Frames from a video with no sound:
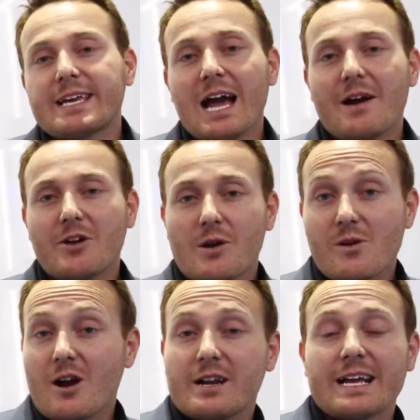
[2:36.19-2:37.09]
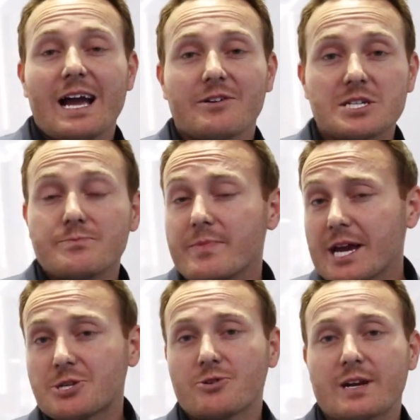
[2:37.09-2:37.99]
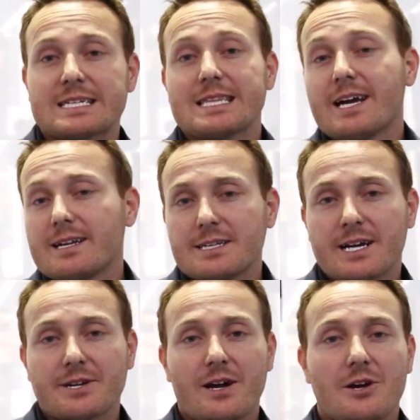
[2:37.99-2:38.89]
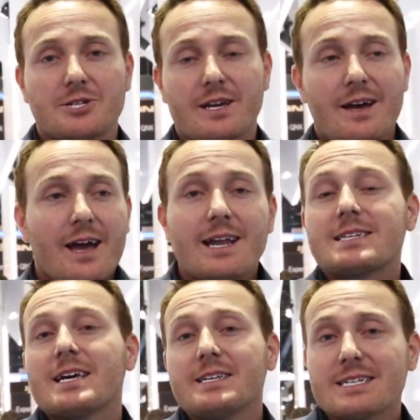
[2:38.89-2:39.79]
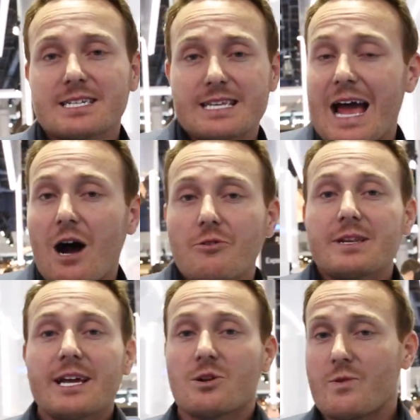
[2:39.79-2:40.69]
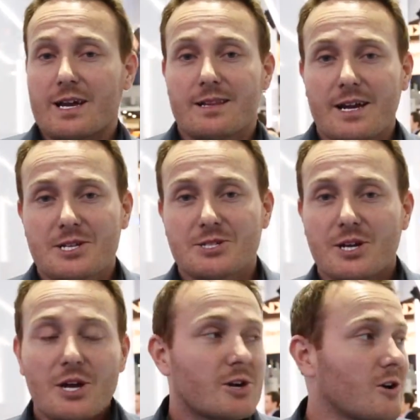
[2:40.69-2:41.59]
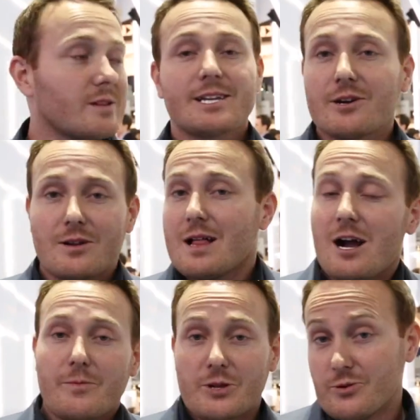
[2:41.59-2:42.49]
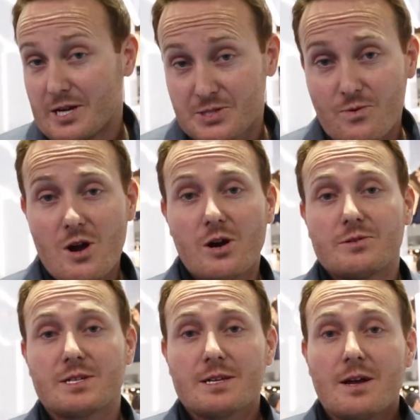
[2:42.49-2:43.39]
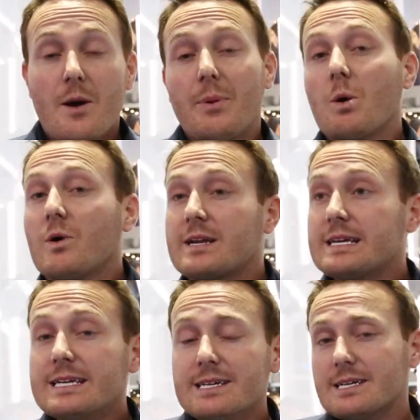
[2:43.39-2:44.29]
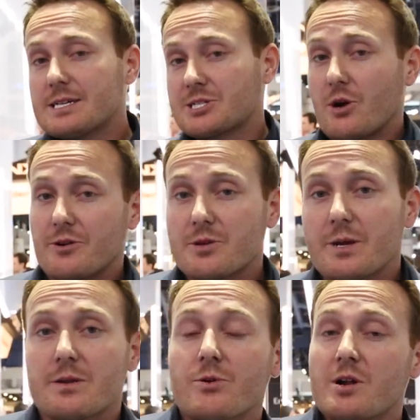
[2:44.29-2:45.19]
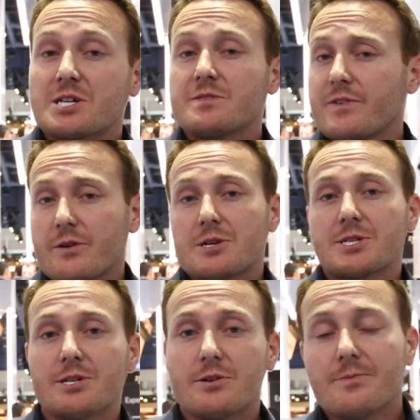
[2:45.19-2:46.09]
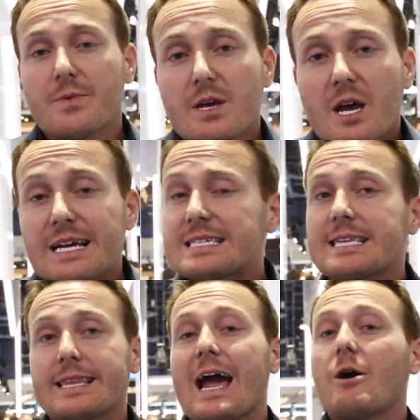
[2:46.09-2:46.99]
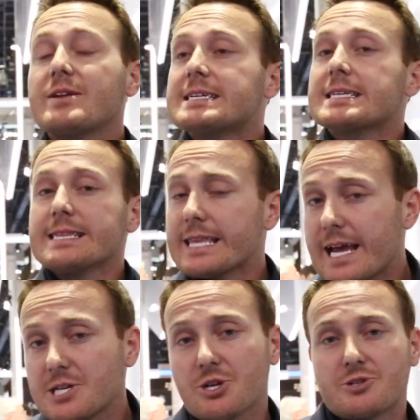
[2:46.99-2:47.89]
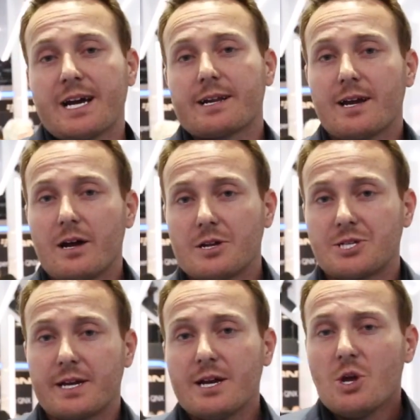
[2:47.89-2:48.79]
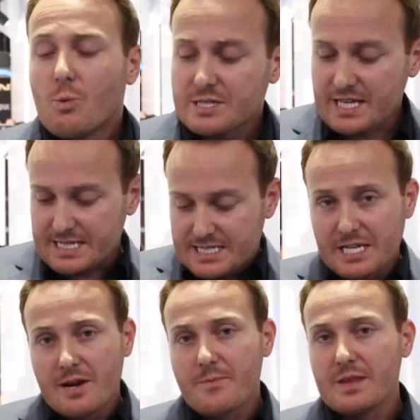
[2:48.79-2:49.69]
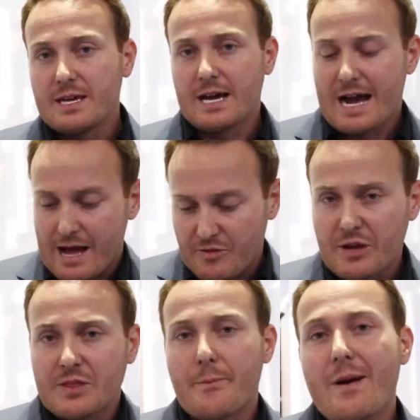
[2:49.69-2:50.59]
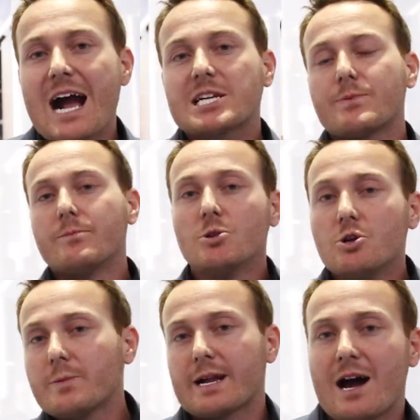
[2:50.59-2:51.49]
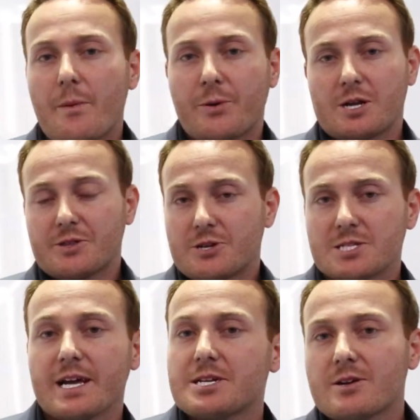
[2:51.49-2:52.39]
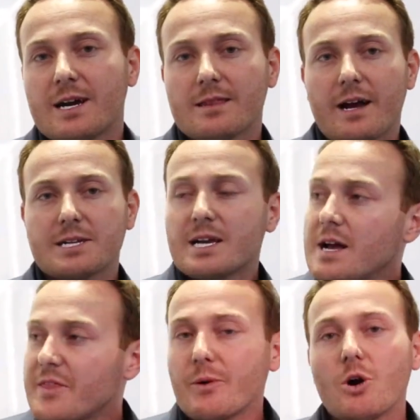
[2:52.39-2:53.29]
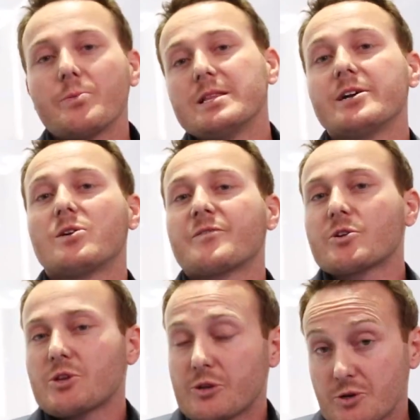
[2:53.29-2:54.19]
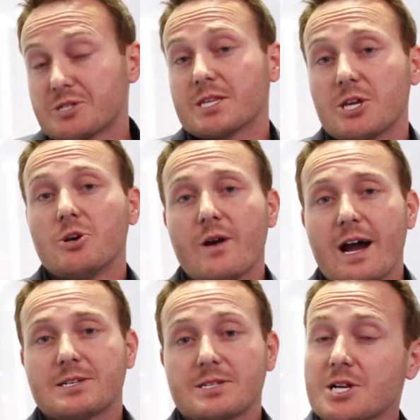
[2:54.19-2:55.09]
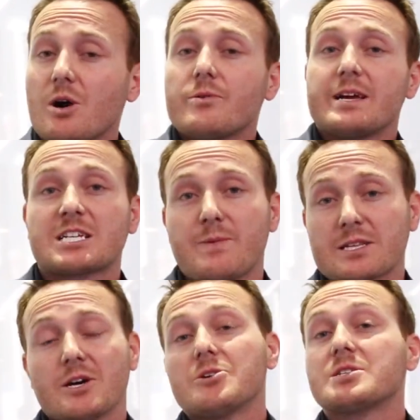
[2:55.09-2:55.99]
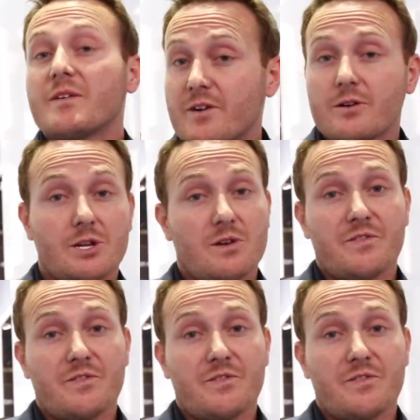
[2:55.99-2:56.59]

caveat regarding Audi's matrix lighting technology, and it's that NHTSA's outdated regulations currently don't allow them on US roads. But what is going to be in production very soon is Audi's laser technology. Once they dim the, uh, the, the, maximum lumen output on those laser headlights, they will be legal for use in the US. So expect those in the very near